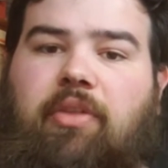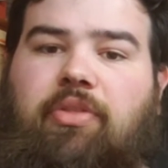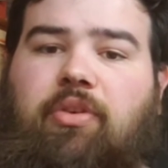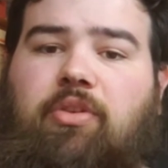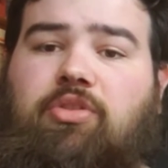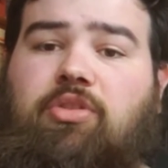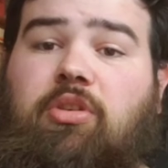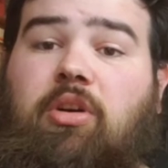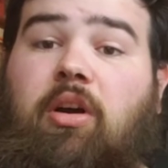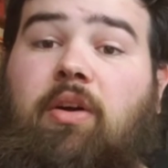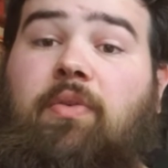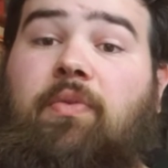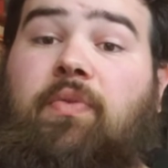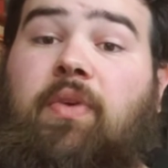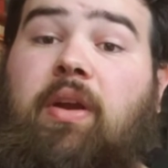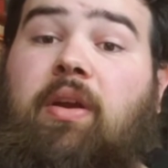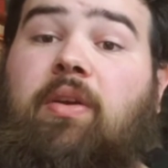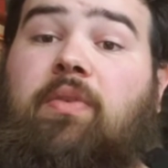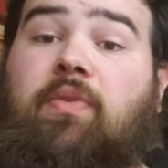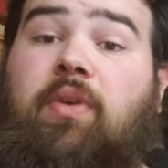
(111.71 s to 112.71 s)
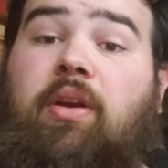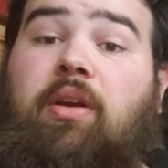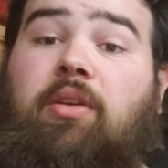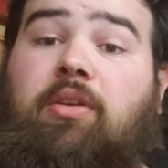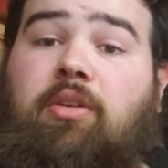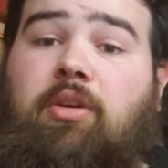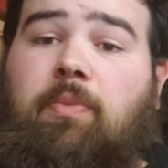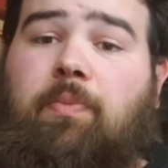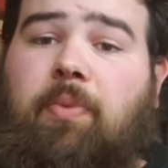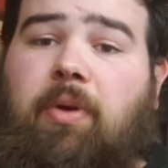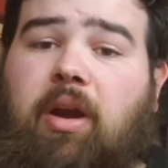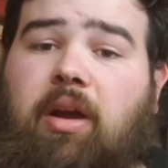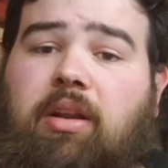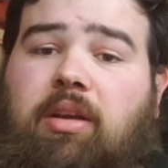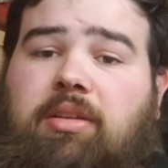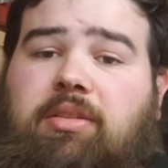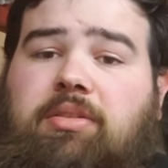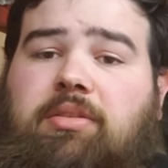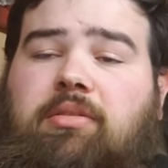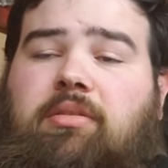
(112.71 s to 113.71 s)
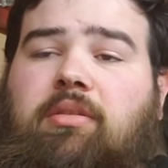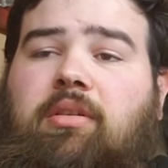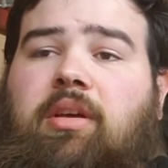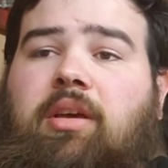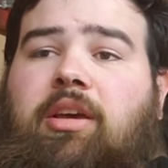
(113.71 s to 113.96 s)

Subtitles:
Those are all very, very good products,